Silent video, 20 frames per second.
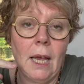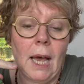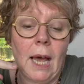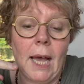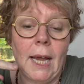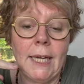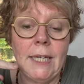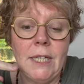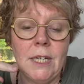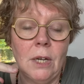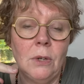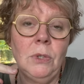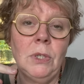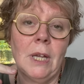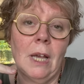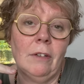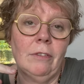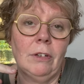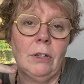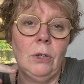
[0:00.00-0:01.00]
I don't
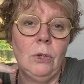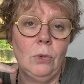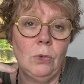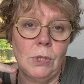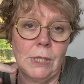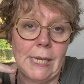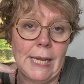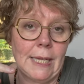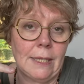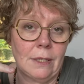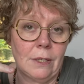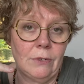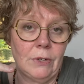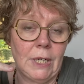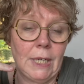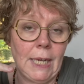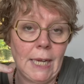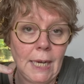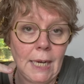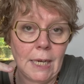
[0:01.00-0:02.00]
have a newsletter
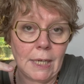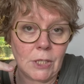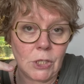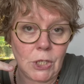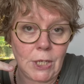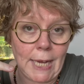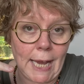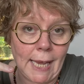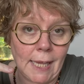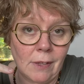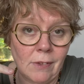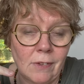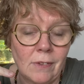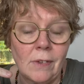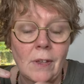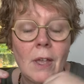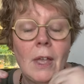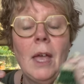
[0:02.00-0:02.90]
in English yet,